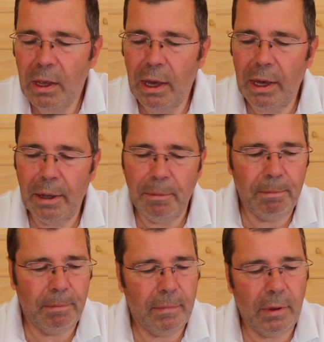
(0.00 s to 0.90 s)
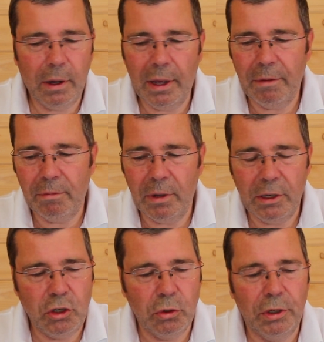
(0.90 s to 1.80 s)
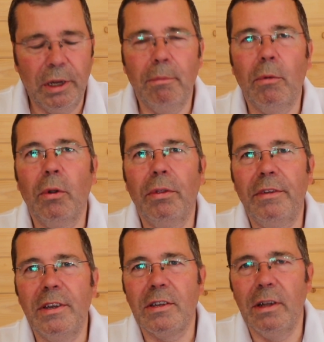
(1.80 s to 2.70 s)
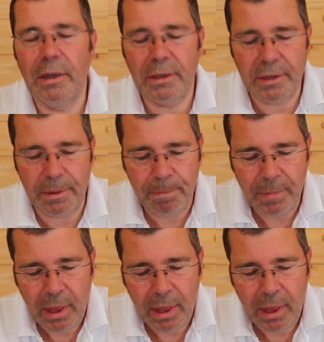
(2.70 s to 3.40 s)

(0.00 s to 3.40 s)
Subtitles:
I have enjoyed it more than disliked it.